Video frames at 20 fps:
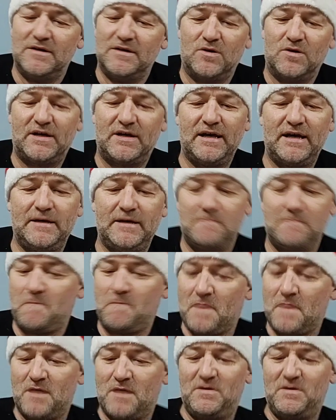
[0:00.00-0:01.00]
Okay,
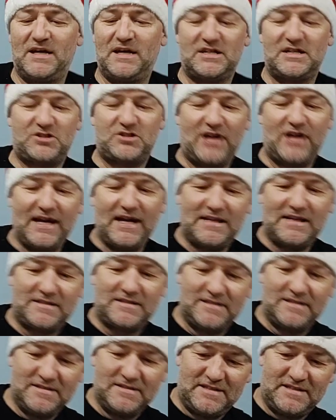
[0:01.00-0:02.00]
you gotta try
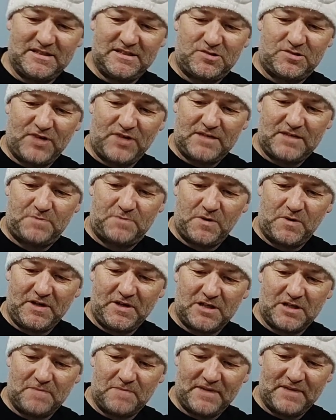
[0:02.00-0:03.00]
it. This Drake's Brewing
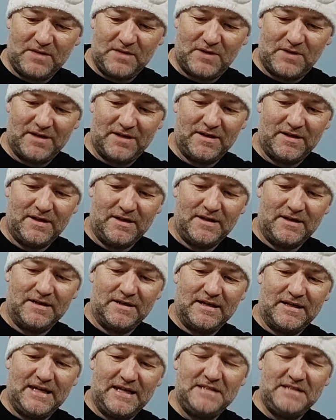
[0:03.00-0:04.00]
Company one,
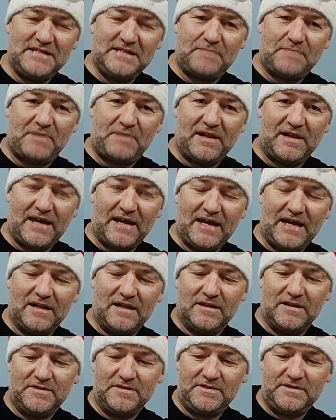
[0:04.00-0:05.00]
India Pale
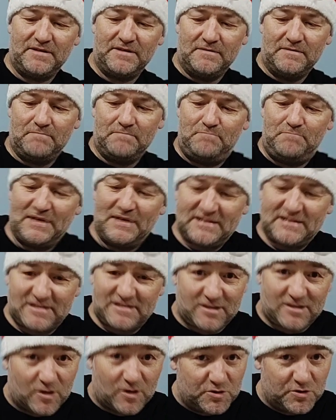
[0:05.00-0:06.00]
Ale, the
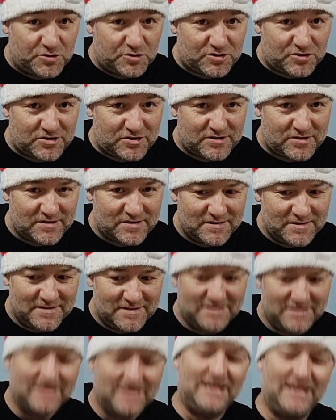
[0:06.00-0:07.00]
best coast
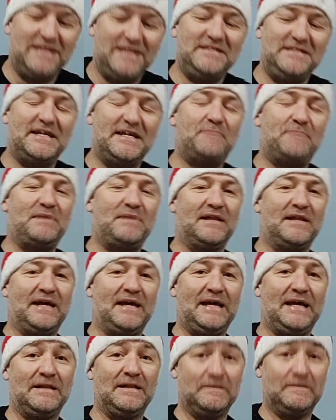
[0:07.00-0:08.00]
India Pale
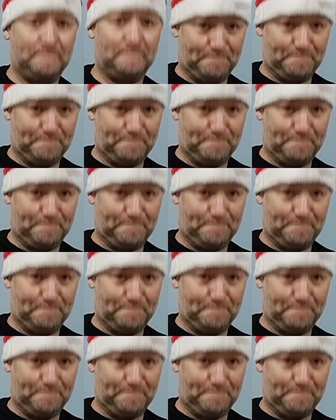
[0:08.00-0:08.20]
Ale.